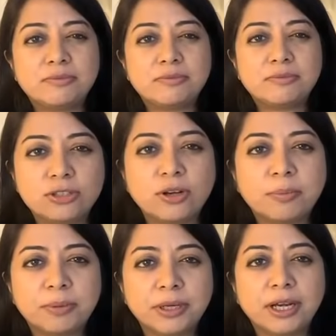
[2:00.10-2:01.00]
a second
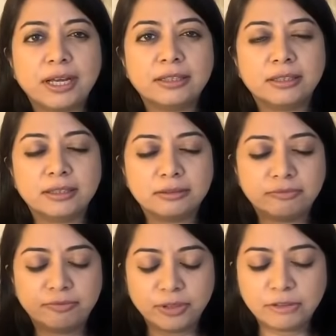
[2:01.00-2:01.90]
stop here and
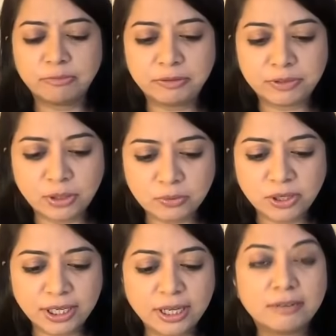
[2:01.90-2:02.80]
forgive me for not
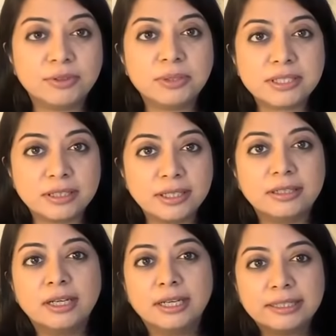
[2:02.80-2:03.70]
warning our viewers
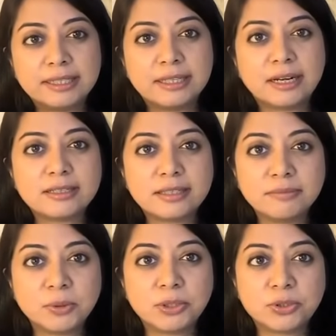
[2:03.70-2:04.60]
earlier that there are some
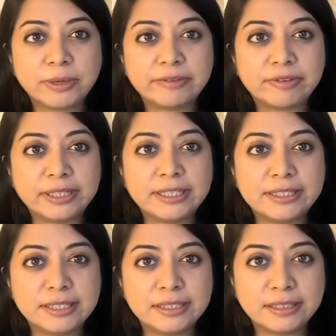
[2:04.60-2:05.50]
viewers who might find
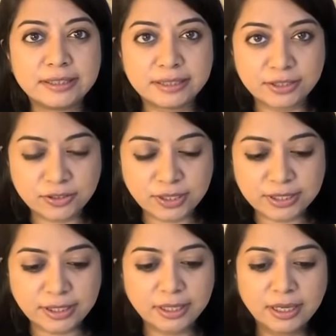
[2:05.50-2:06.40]
these details
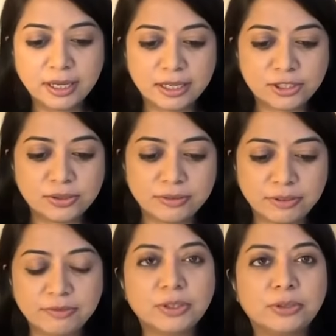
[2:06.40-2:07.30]
distressing. I should have
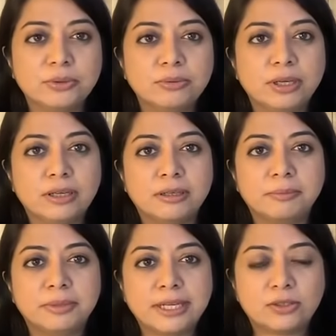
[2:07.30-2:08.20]
given you
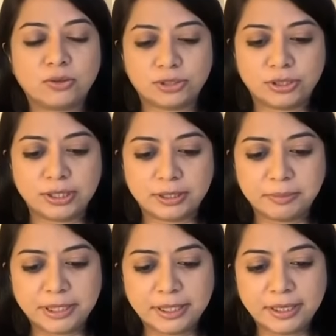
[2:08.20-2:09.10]
that portion at the
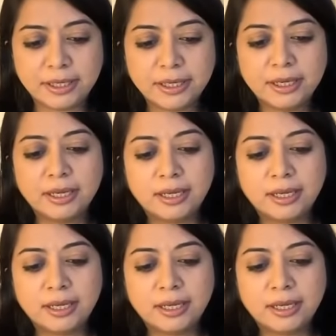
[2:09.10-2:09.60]
beginning.